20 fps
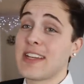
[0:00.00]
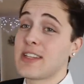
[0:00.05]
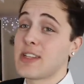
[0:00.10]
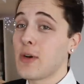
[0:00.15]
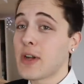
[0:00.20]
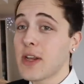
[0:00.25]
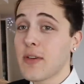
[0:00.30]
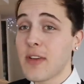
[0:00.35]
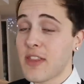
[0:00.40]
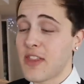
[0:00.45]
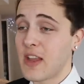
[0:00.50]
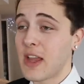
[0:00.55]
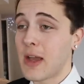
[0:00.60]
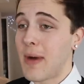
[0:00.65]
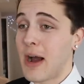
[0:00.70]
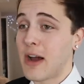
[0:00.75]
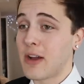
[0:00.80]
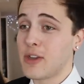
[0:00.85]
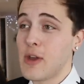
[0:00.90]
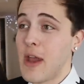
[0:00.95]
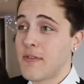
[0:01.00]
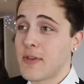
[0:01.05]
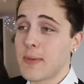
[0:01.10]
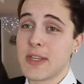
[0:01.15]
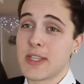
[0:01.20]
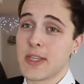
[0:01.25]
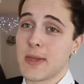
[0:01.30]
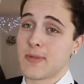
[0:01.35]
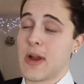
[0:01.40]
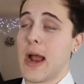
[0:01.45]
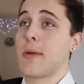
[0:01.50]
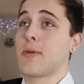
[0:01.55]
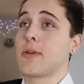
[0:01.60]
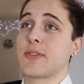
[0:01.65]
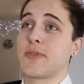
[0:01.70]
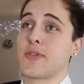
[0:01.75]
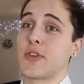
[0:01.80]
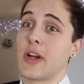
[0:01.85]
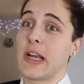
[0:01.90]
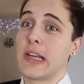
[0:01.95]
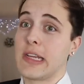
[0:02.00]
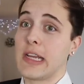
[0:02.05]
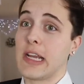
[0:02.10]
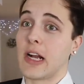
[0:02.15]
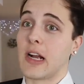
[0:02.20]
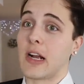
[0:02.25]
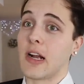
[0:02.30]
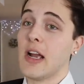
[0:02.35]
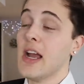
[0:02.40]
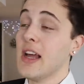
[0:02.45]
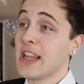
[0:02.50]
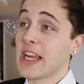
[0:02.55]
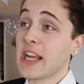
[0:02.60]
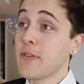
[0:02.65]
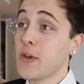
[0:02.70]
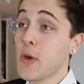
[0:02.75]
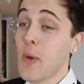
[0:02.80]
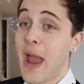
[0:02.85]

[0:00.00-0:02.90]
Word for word: don't even think about you have to be subscribed to us for a year. No. Like if